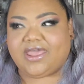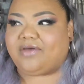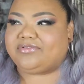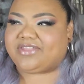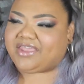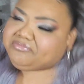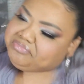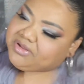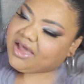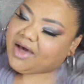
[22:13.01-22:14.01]
I was like,
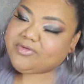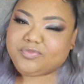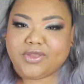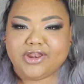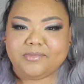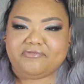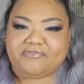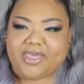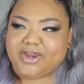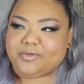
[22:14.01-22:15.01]
I was waiting on my
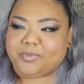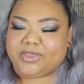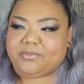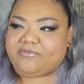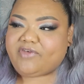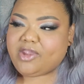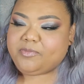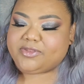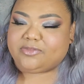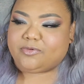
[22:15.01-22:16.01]
fire pit. My fire
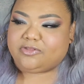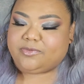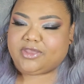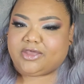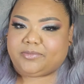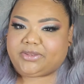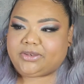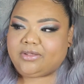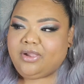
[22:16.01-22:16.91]
pit's supposed to be coming.